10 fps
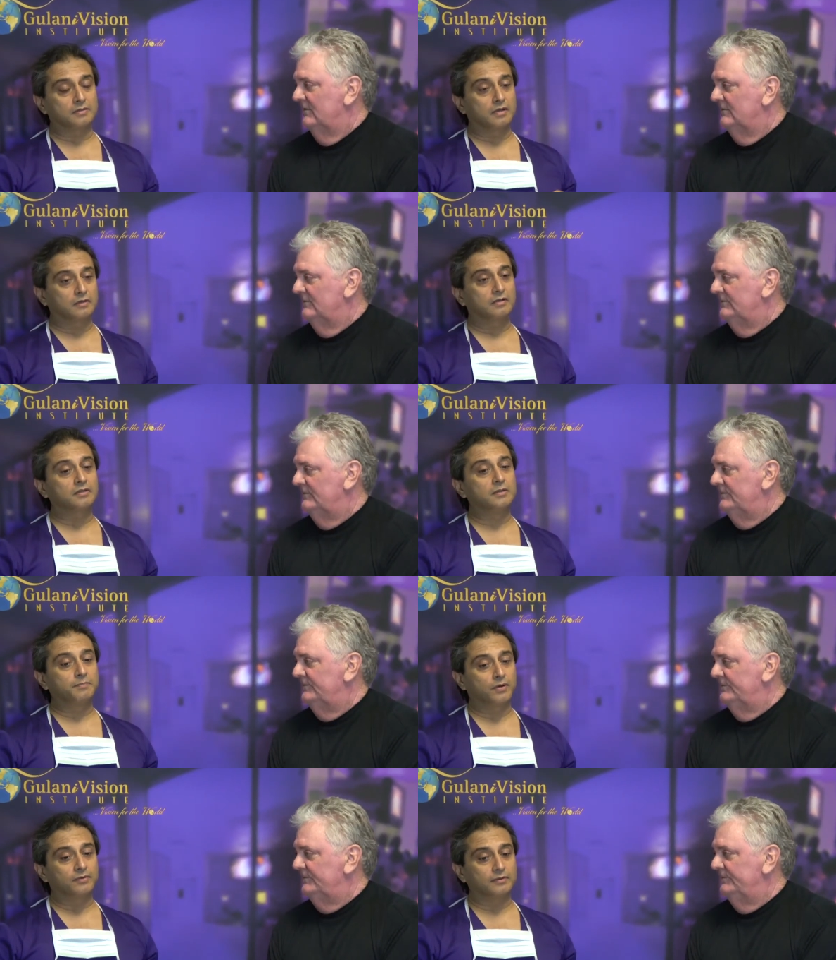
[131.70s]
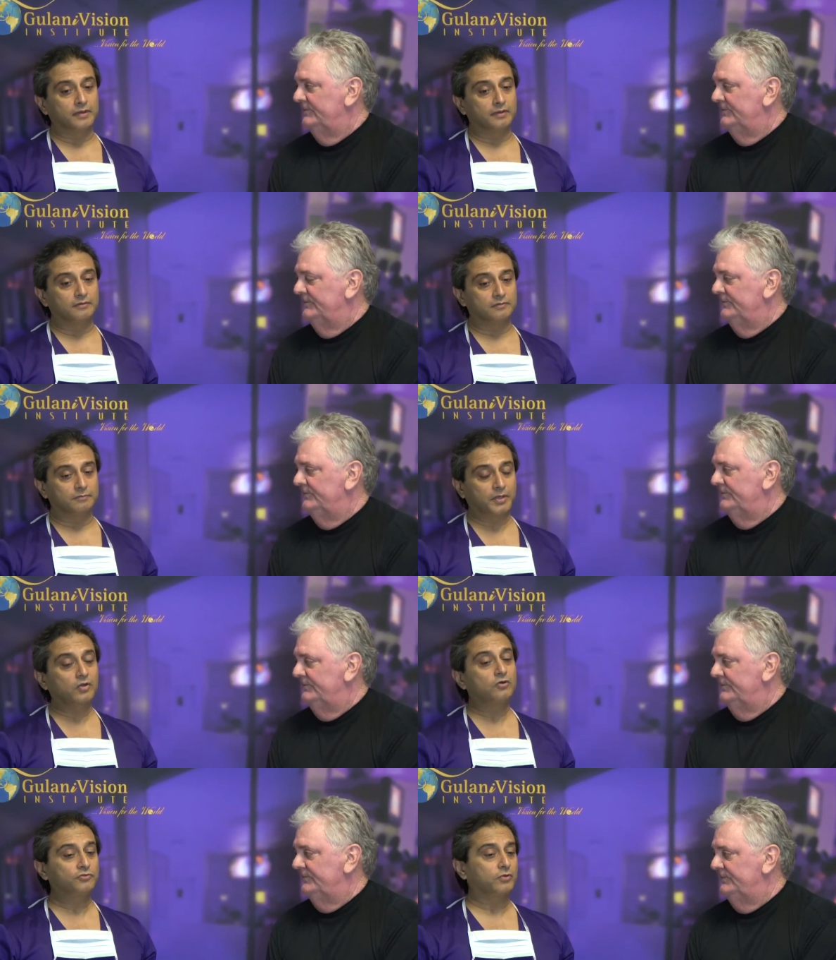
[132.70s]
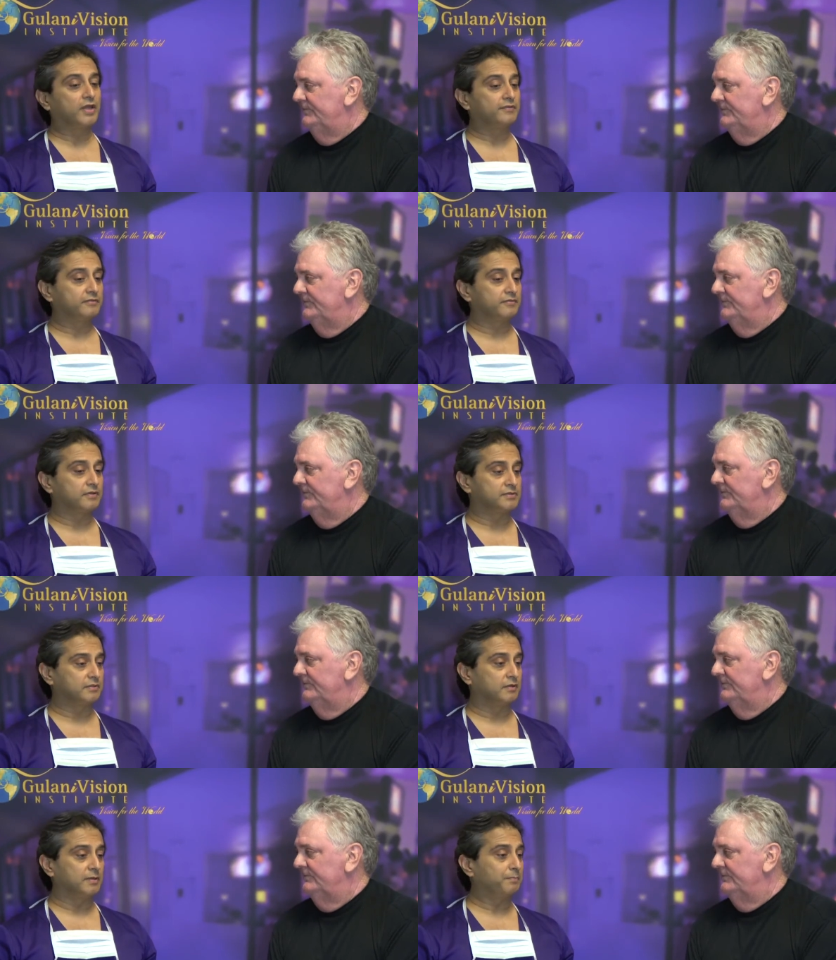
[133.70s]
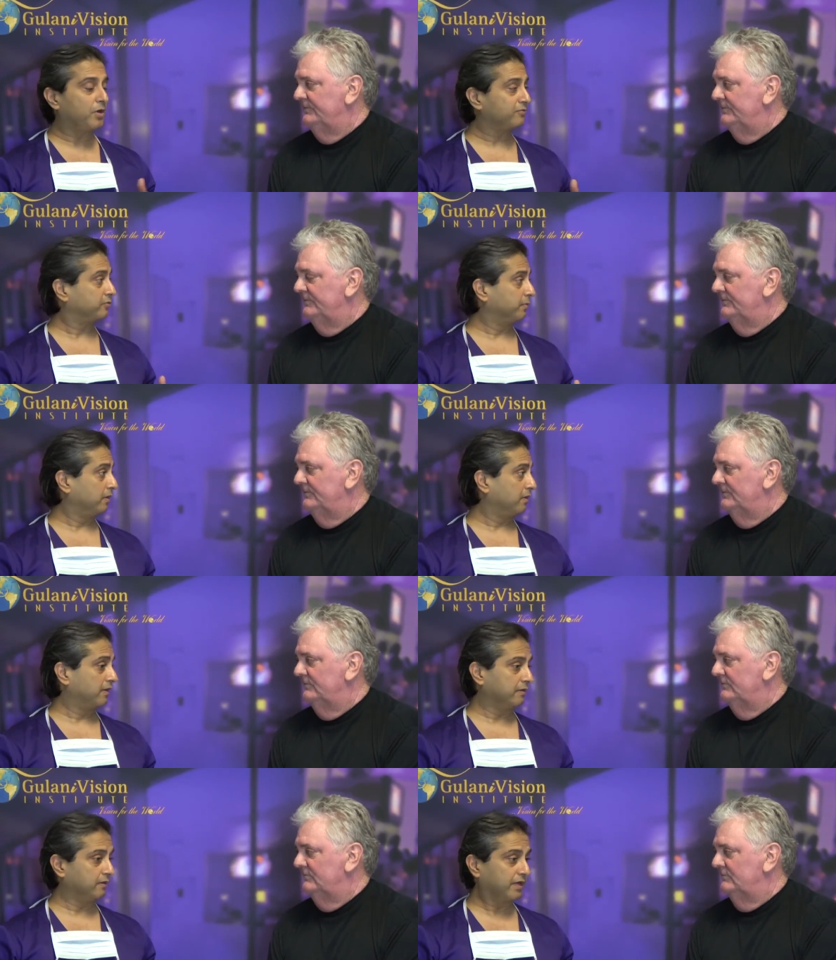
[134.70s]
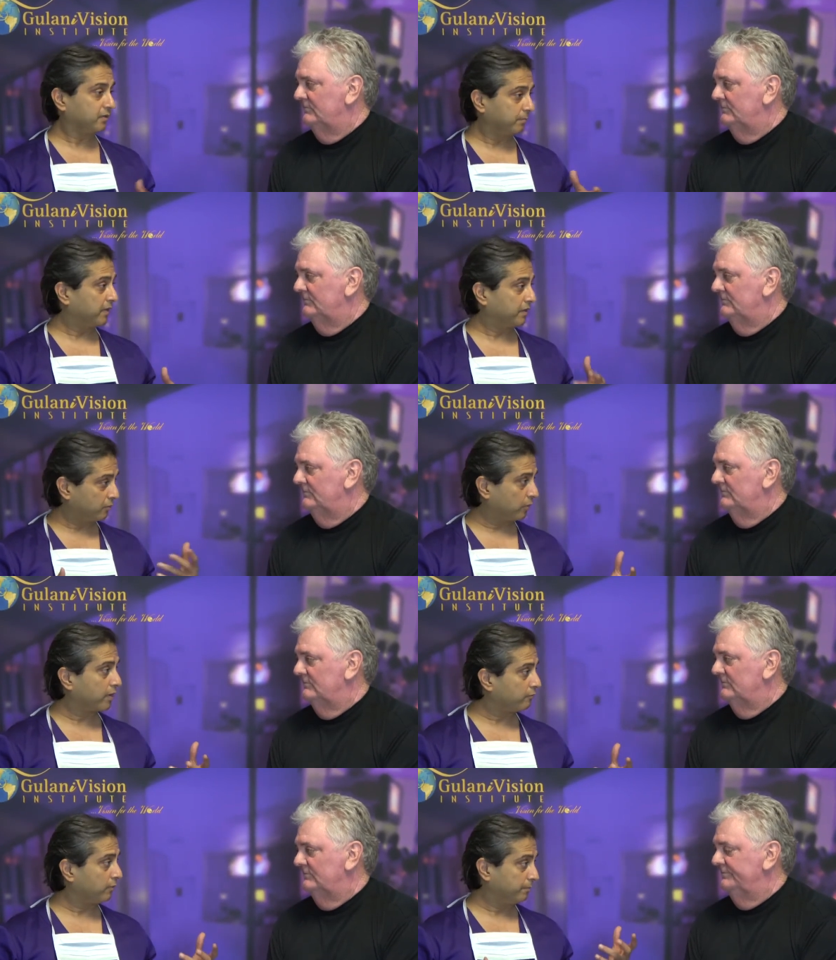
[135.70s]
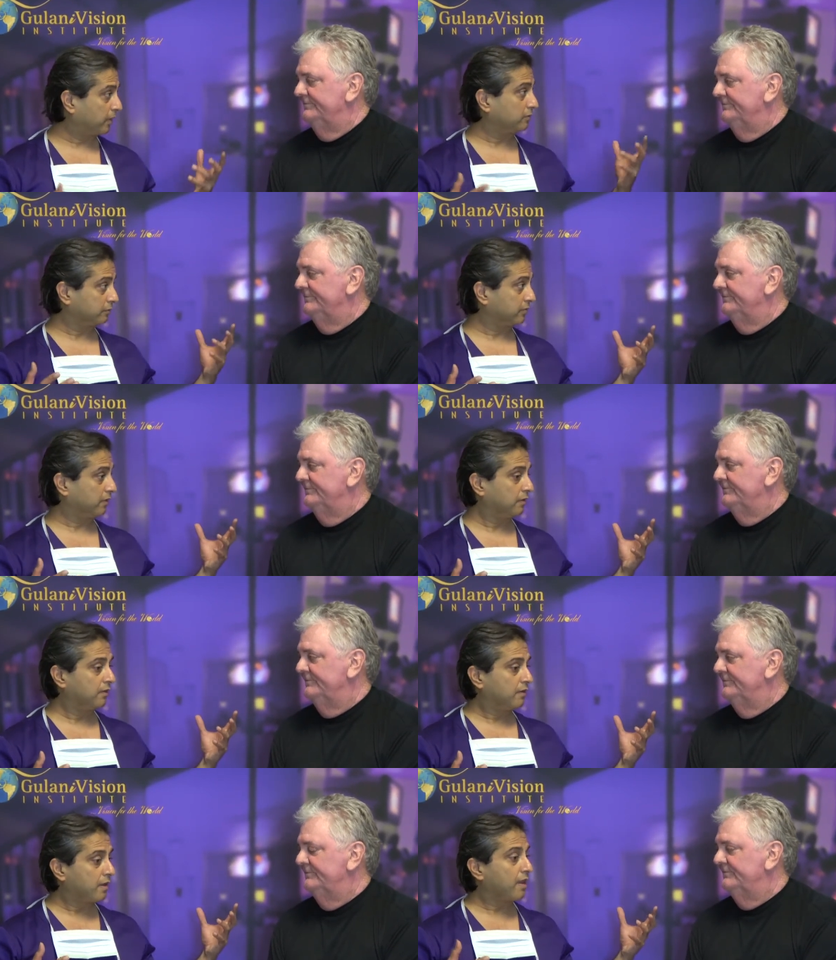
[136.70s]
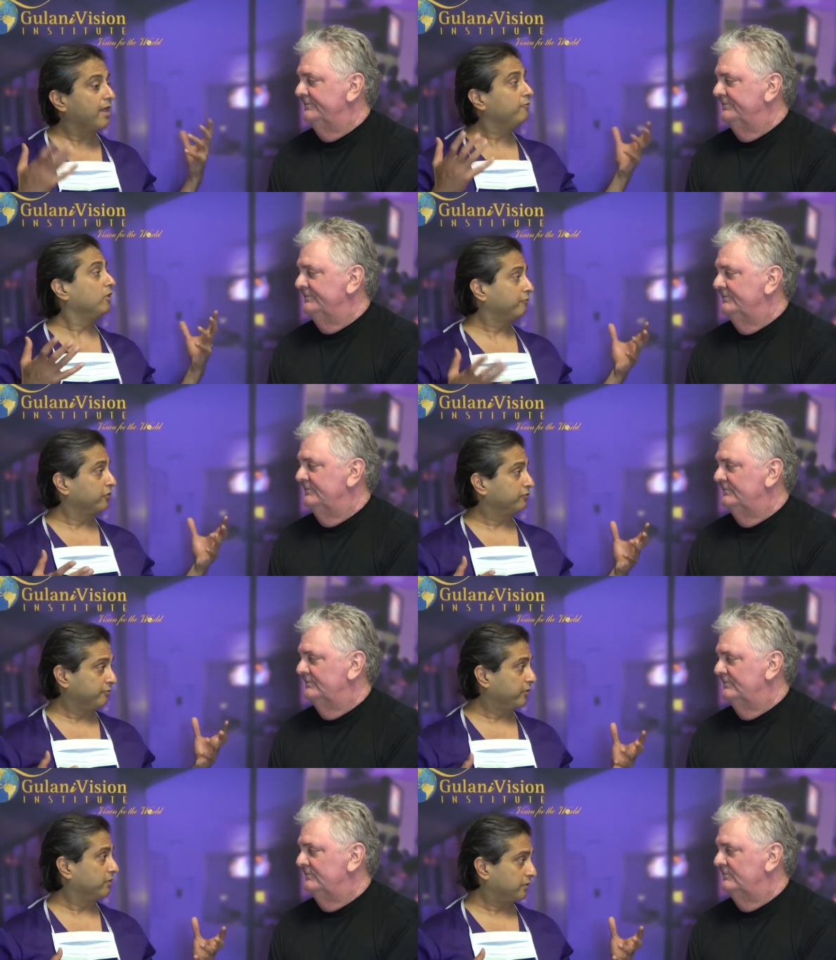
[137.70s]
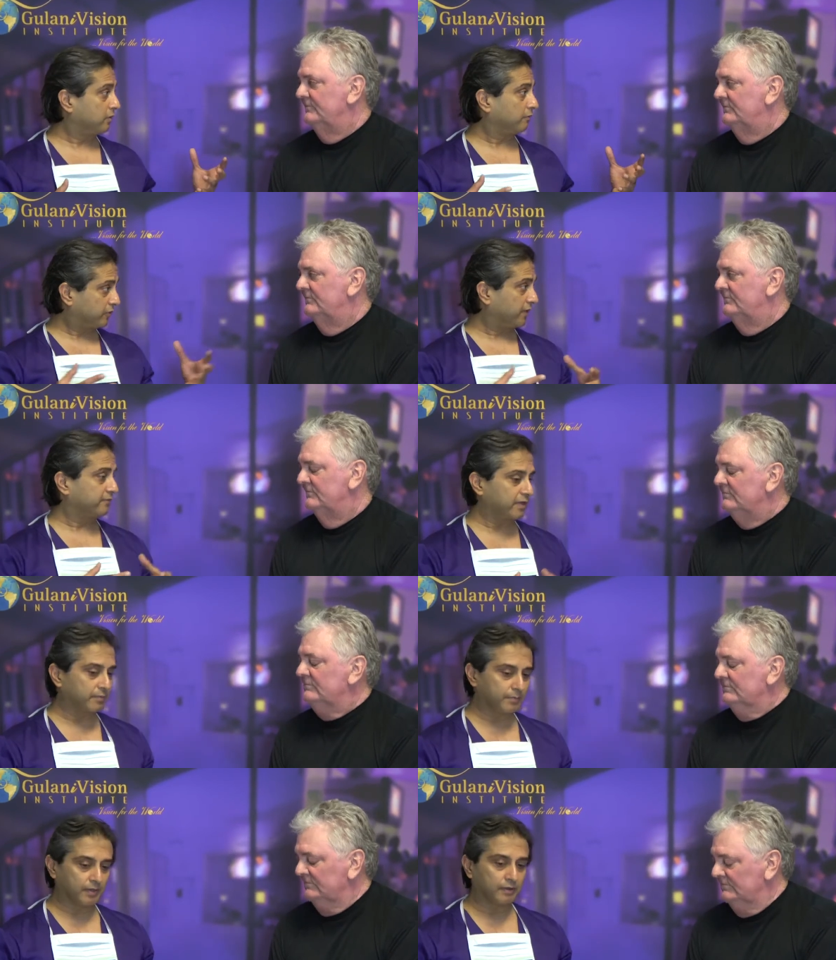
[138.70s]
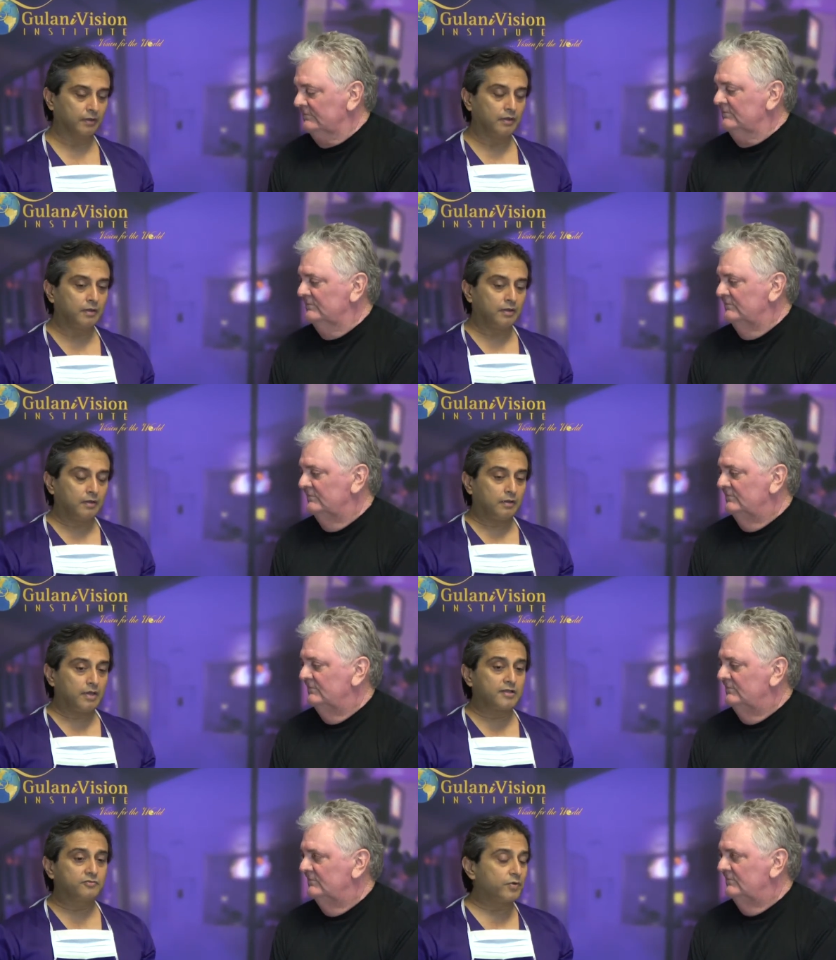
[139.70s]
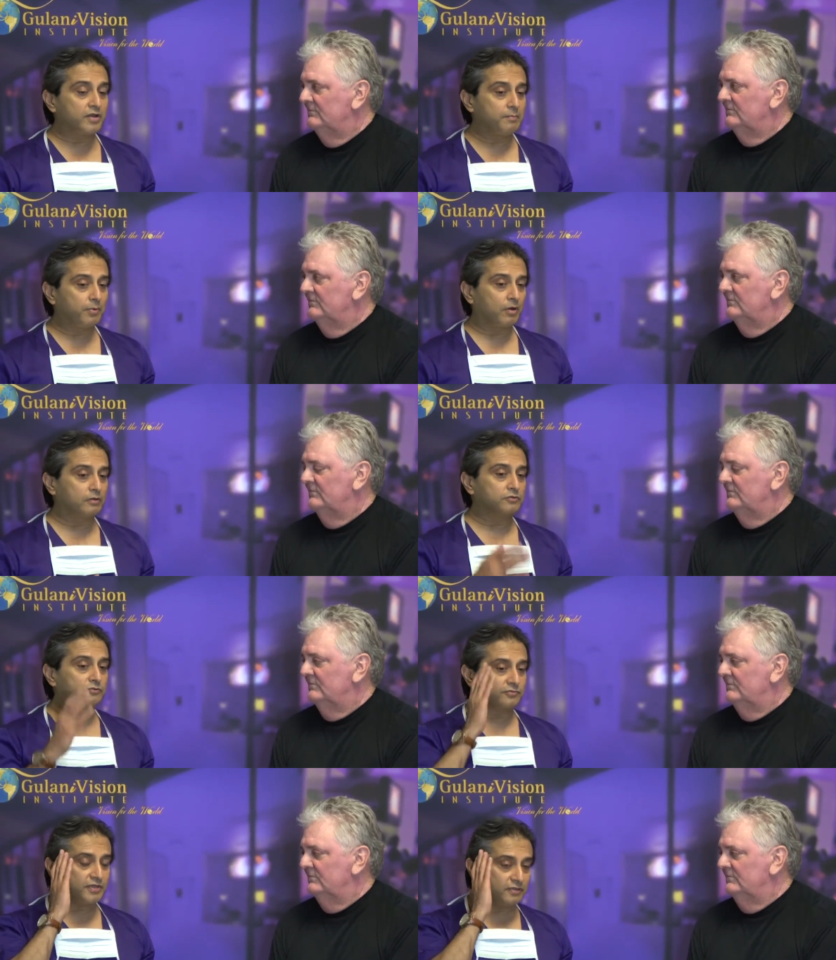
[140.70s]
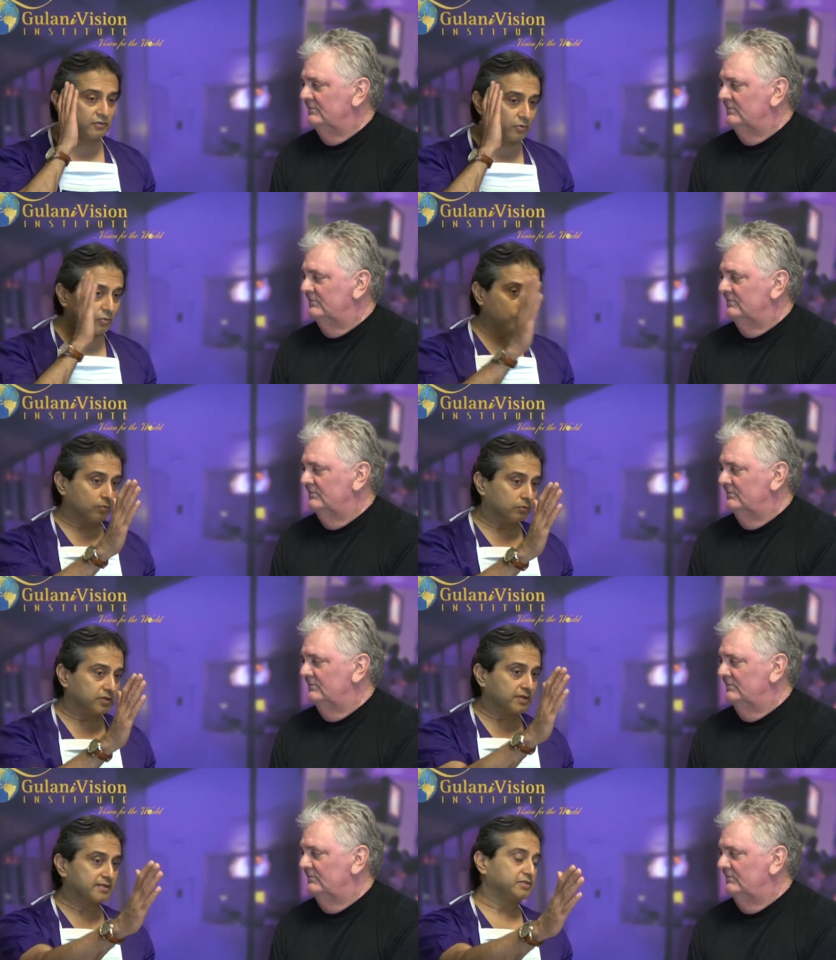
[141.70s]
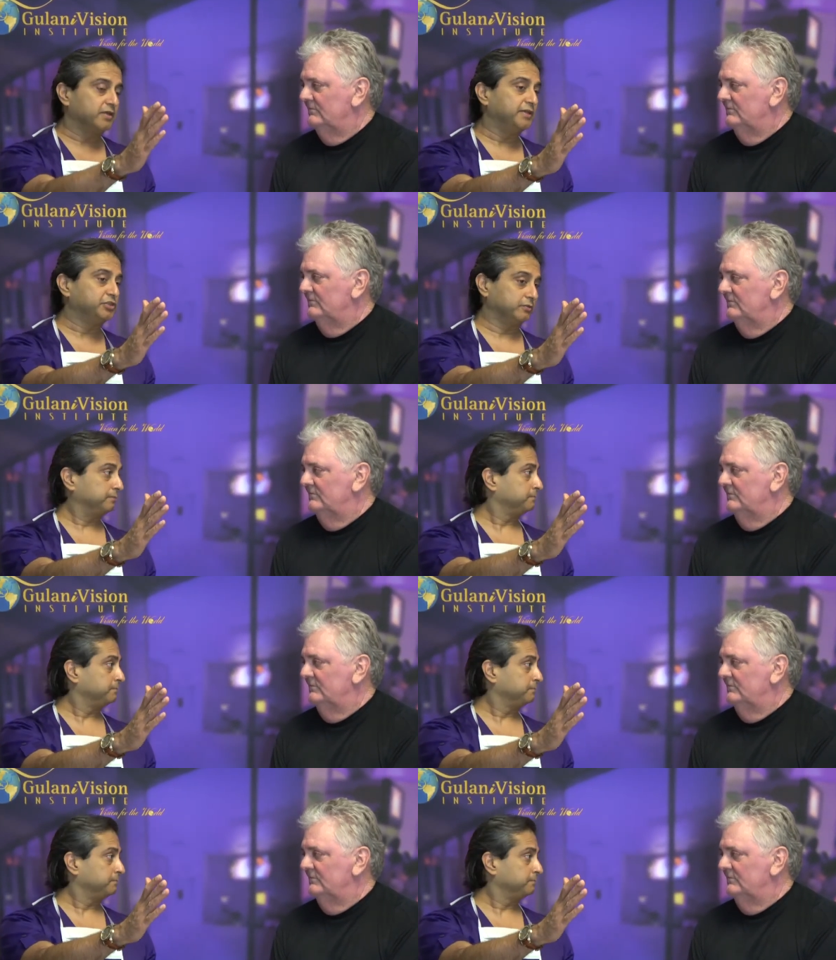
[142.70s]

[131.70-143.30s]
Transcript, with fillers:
Speaker 1: Doc, another important thing is because your case is considered impossible and nightmare or whatever because of the level of your severity of things happening, it is very important to see through the destination.